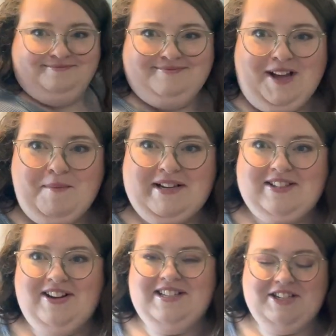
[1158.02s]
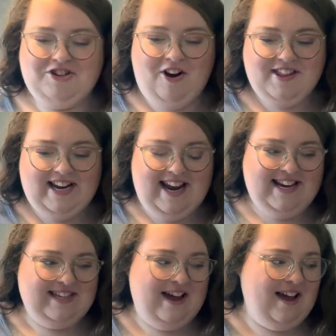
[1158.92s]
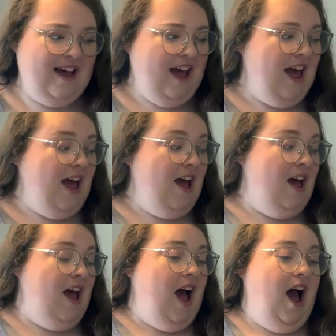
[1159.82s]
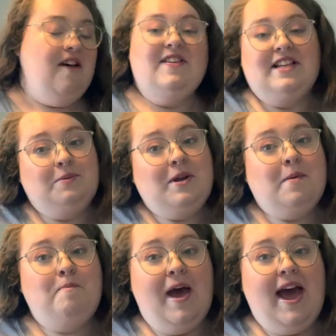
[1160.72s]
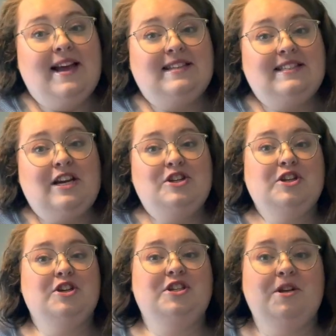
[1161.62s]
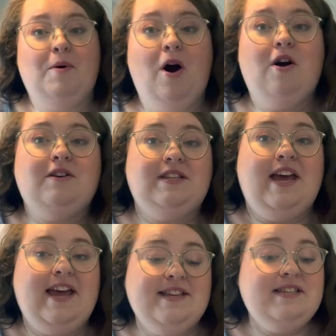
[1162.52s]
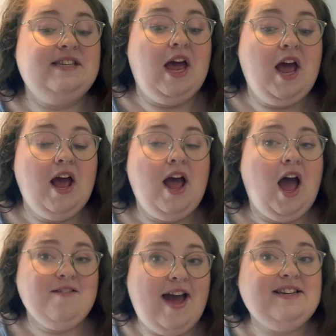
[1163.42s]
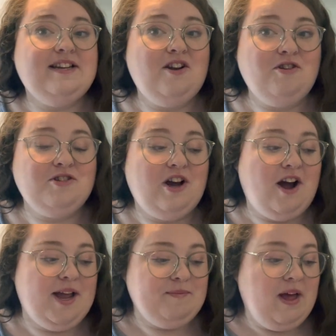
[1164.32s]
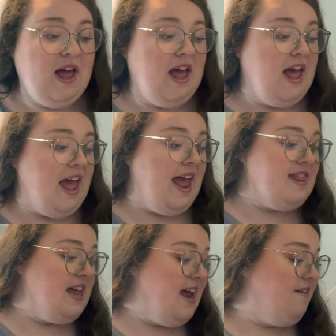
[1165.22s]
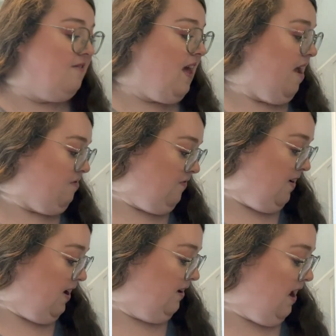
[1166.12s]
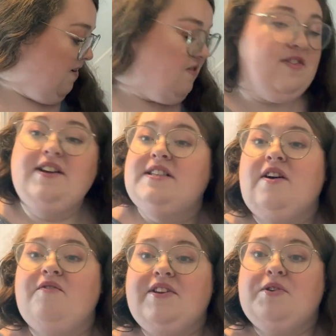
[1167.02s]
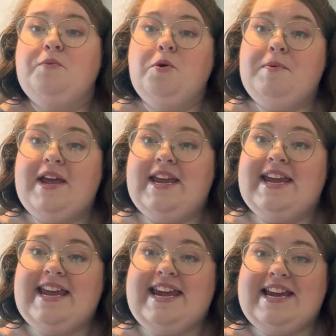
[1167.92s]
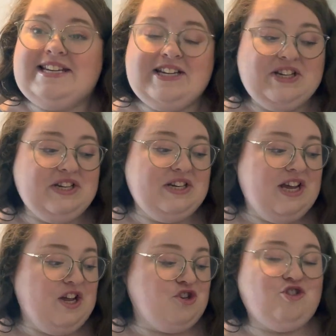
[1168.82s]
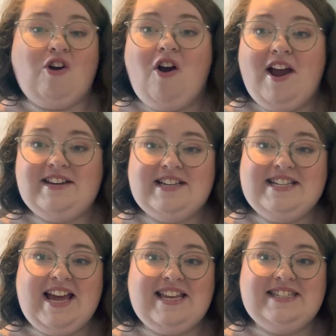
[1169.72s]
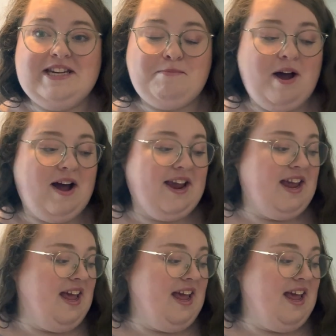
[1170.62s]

I'm excited to try that later. I think this is one of the best Degusta boxes I've had in a long time. They're everything. Everything is something that will be eaten, tried and tested by